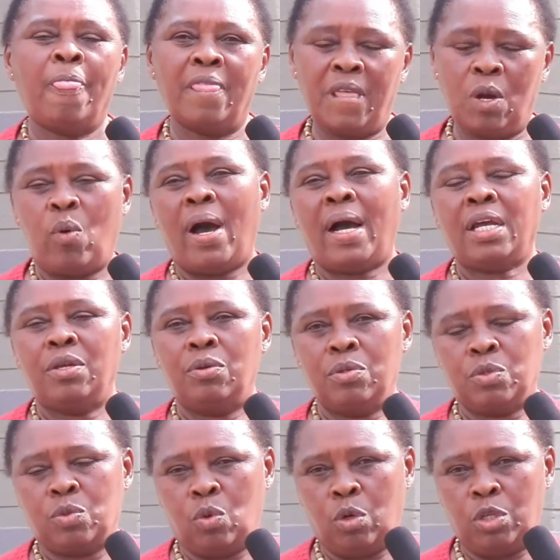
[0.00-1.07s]
The work
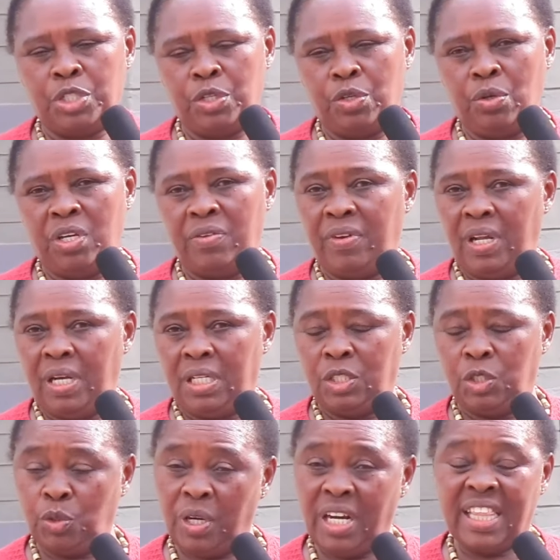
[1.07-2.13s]
used to continue even
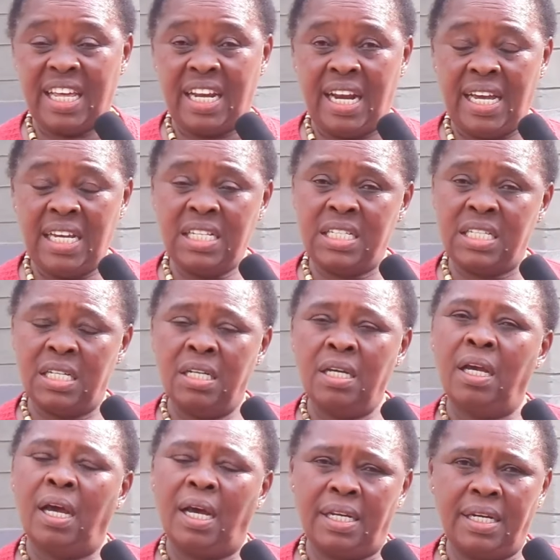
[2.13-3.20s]
during the night.
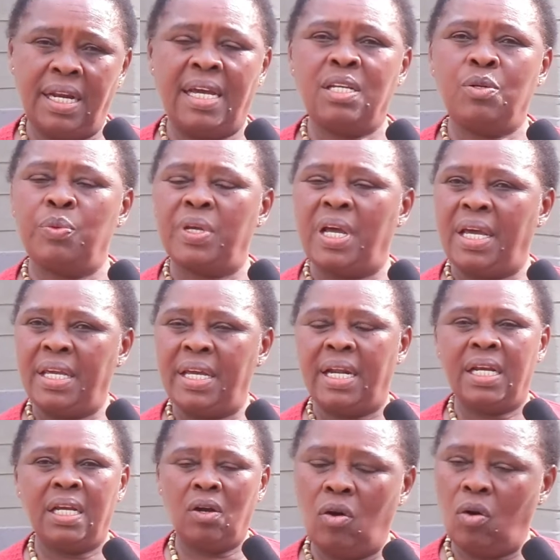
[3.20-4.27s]
At night, we are
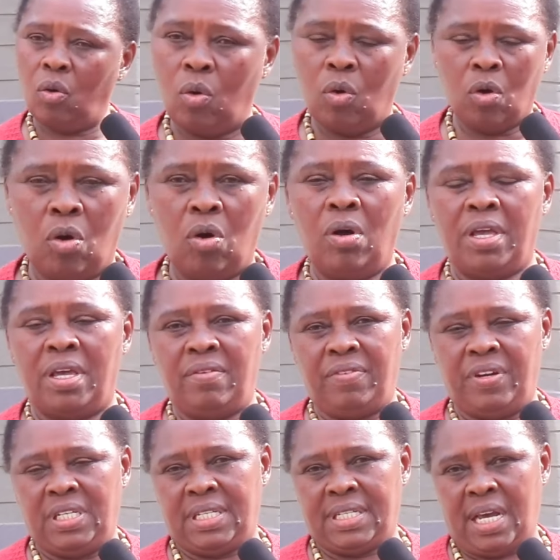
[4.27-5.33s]
hearing ko-ko-ko
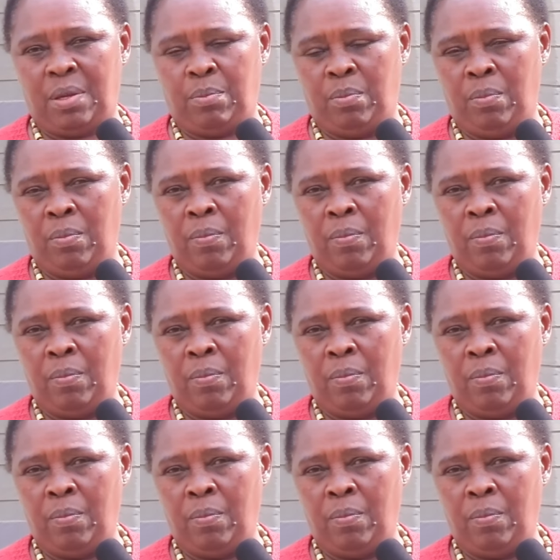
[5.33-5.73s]
every time.